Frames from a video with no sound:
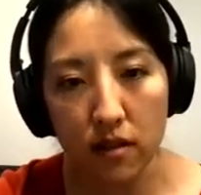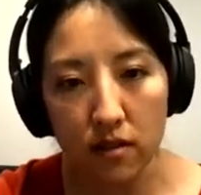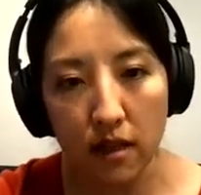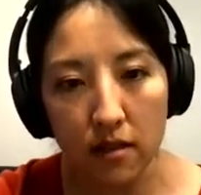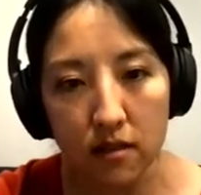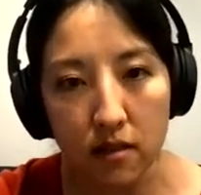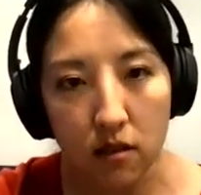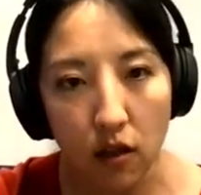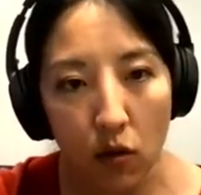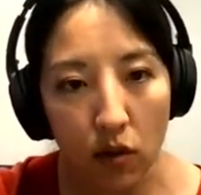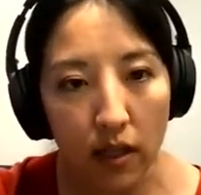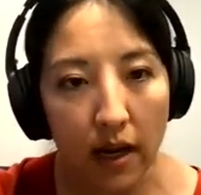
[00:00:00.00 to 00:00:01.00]
So
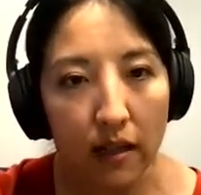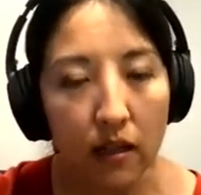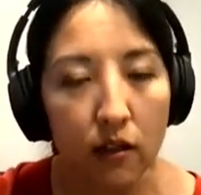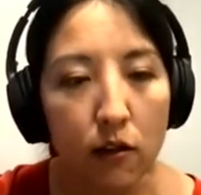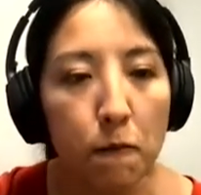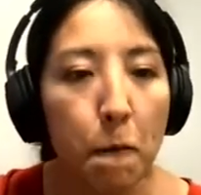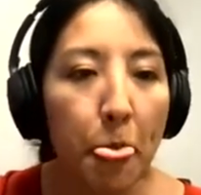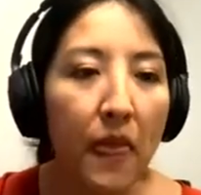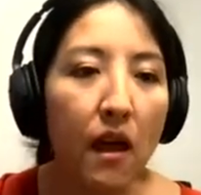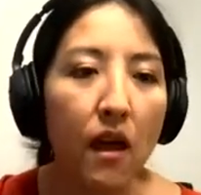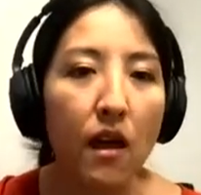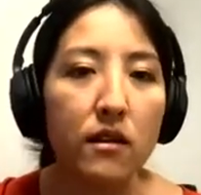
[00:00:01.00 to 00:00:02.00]
this lower line here.
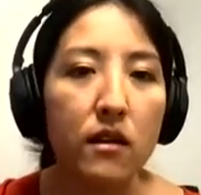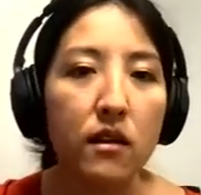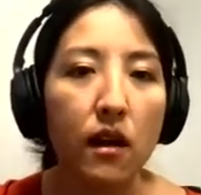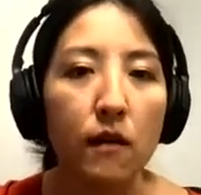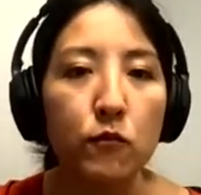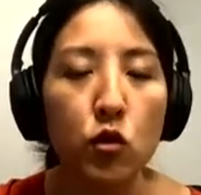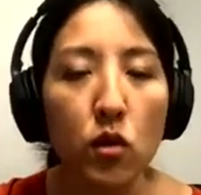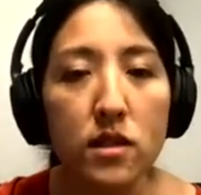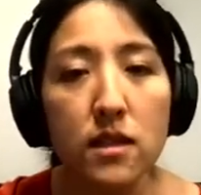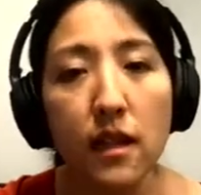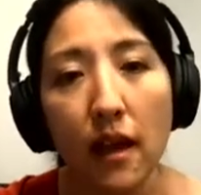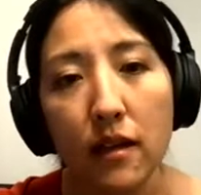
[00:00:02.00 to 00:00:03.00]
And then
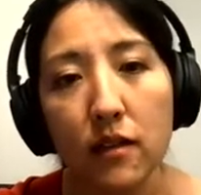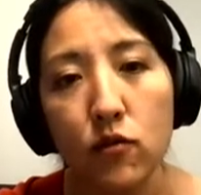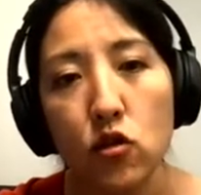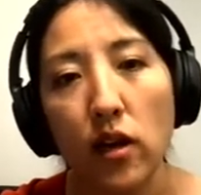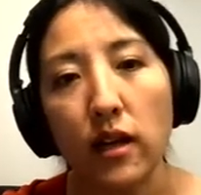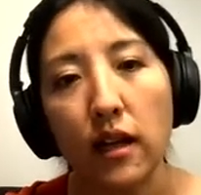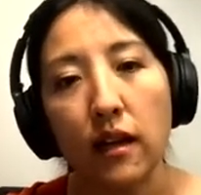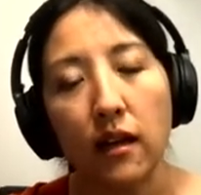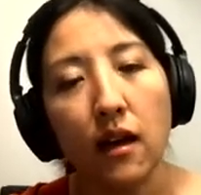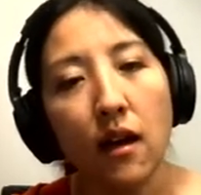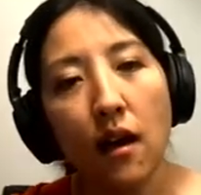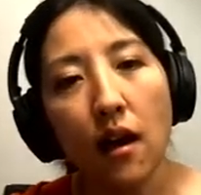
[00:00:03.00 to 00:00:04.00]
towards the end of
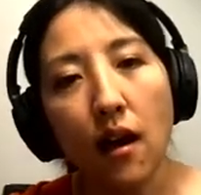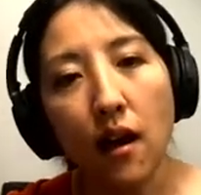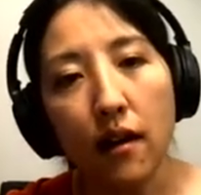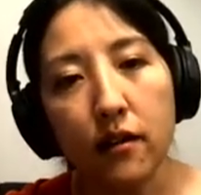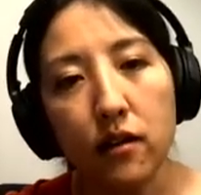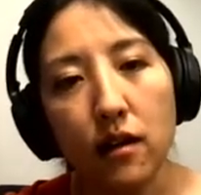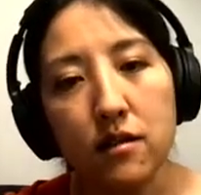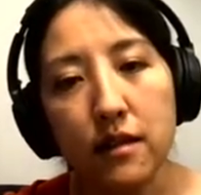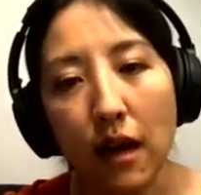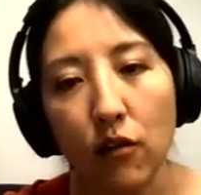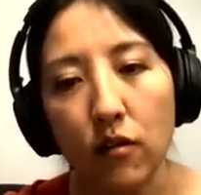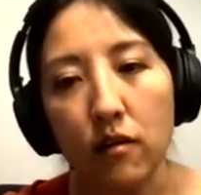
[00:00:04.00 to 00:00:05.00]
training,
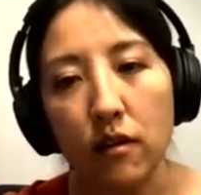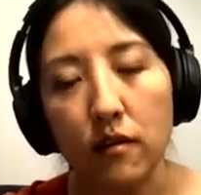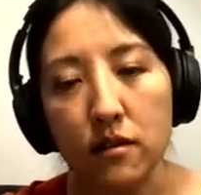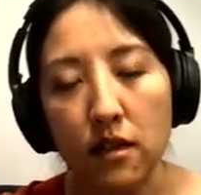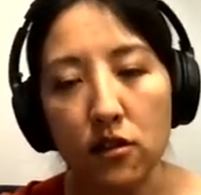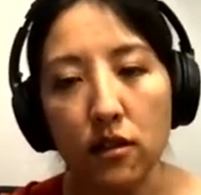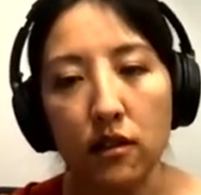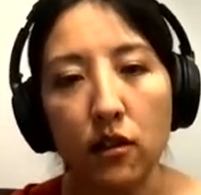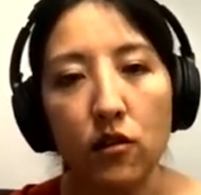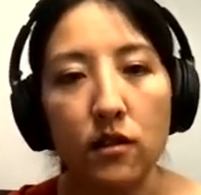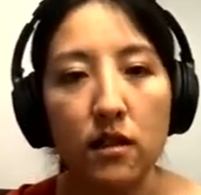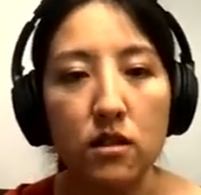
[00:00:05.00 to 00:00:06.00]
it's now
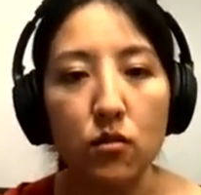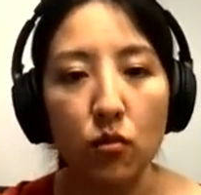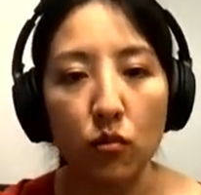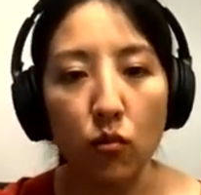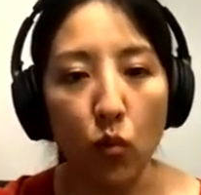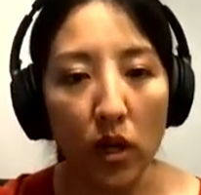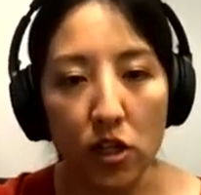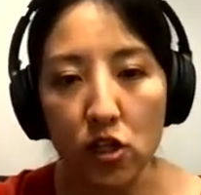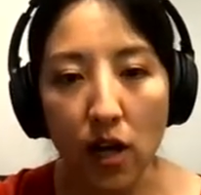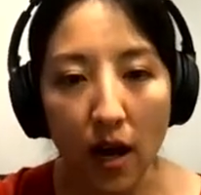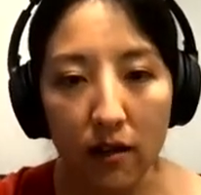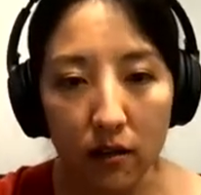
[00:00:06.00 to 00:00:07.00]
essentially learned this
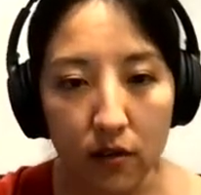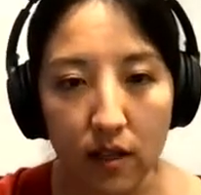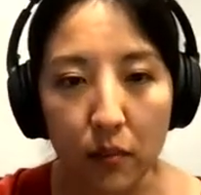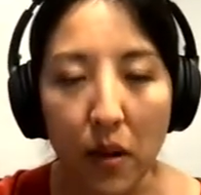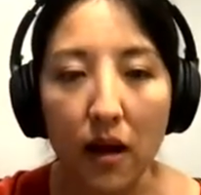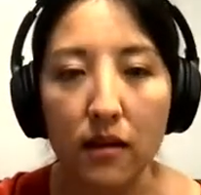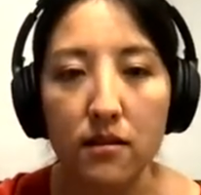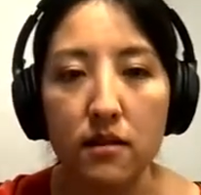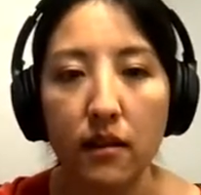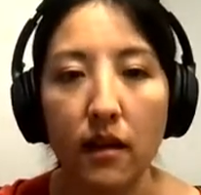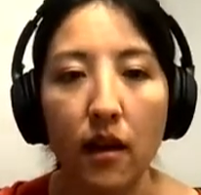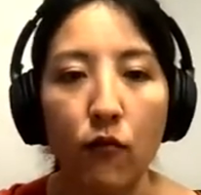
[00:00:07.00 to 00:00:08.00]
one-shot learning
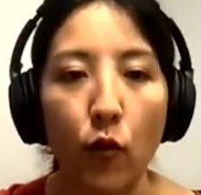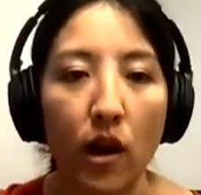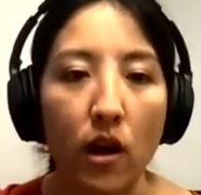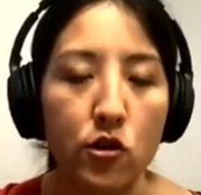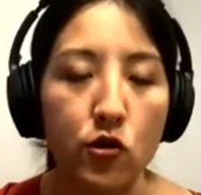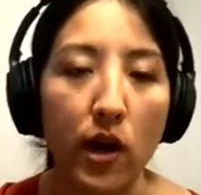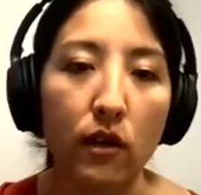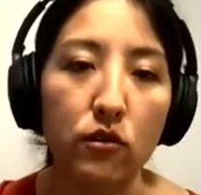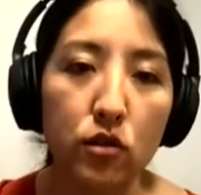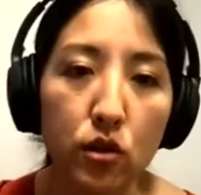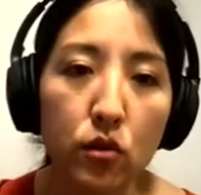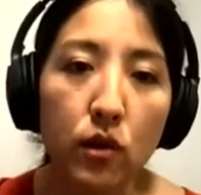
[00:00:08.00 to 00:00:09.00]
policy of where on
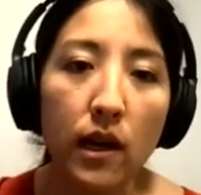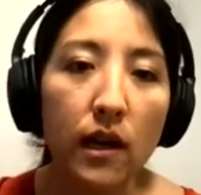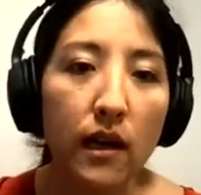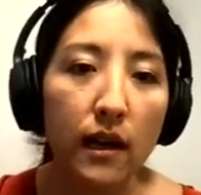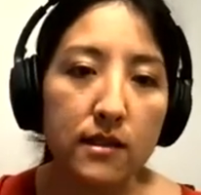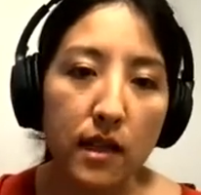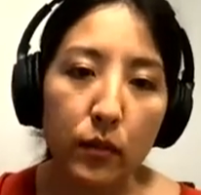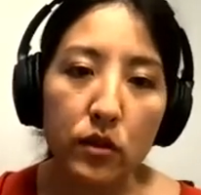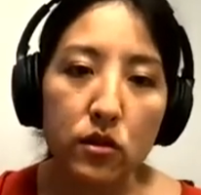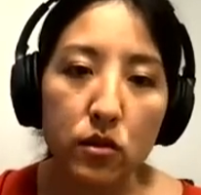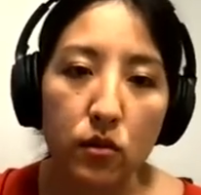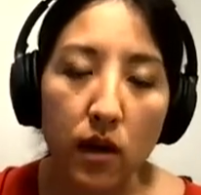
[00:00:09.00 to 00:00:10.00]
trial 2, it's
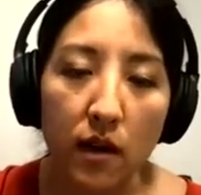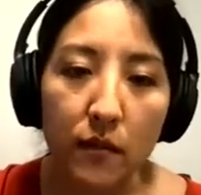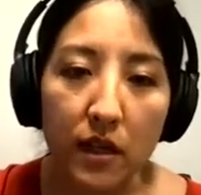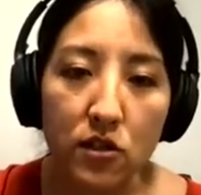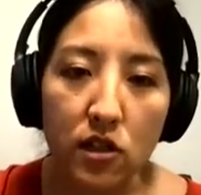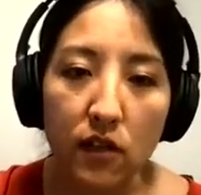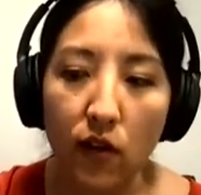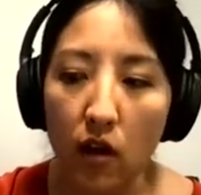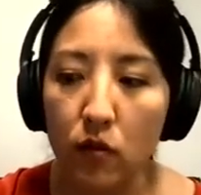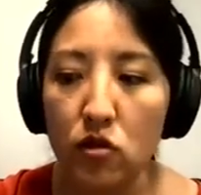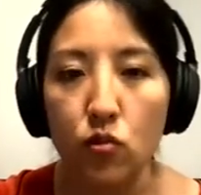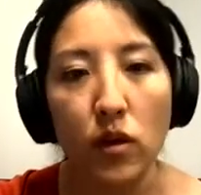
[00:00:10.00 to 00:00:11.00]
able to
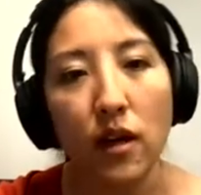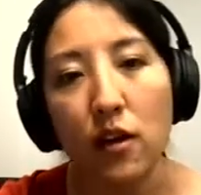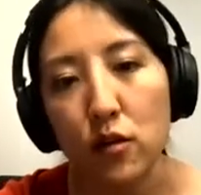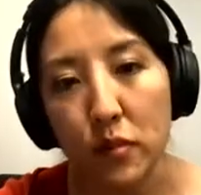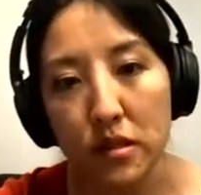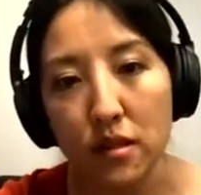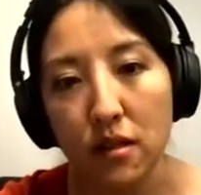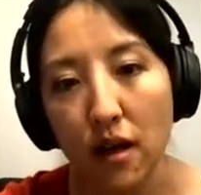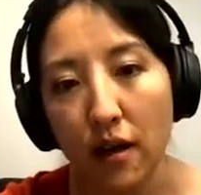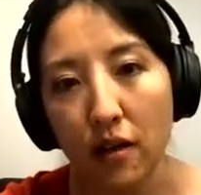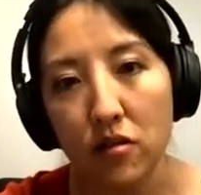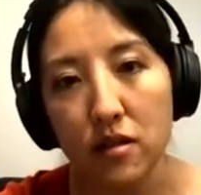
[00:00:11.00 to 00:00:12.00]
achieve almost
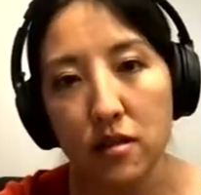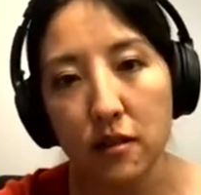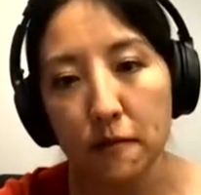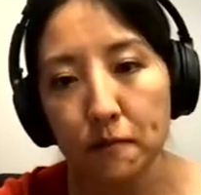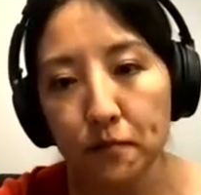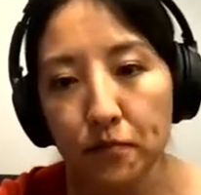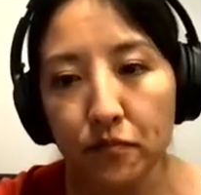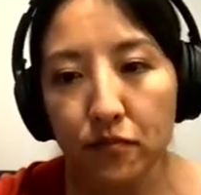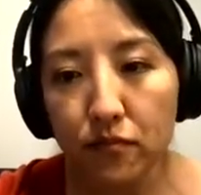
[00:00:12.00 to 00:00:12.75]
100% accuracy.